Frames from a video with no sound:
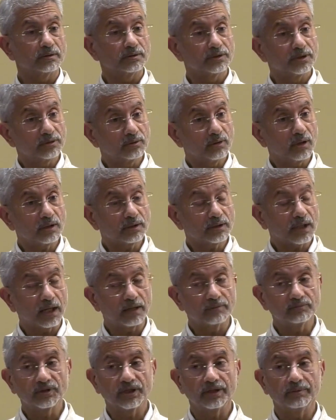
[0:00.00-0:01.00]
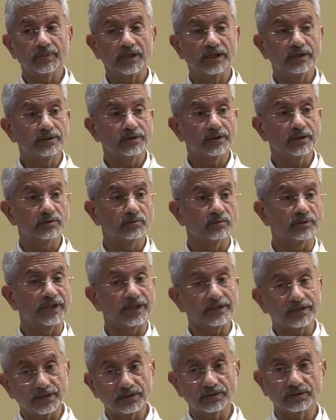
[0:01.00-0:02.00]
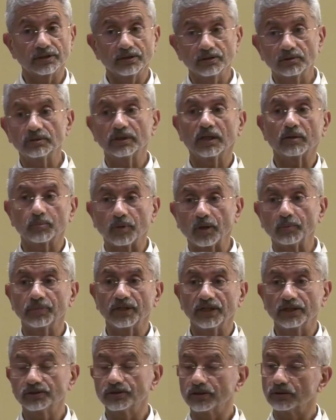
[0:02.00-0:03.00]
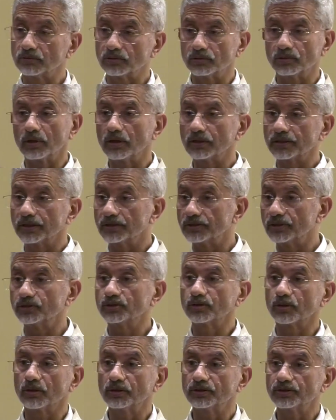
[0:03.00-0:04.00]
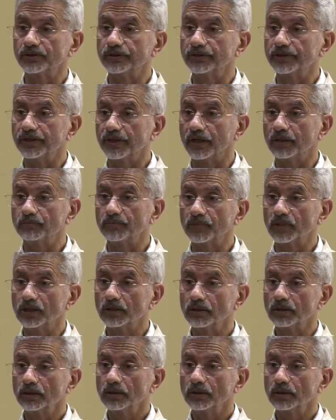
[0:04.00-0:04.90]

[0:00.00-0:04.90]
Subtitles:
did not have the ability to get it into their population, could not get the shots in the arm.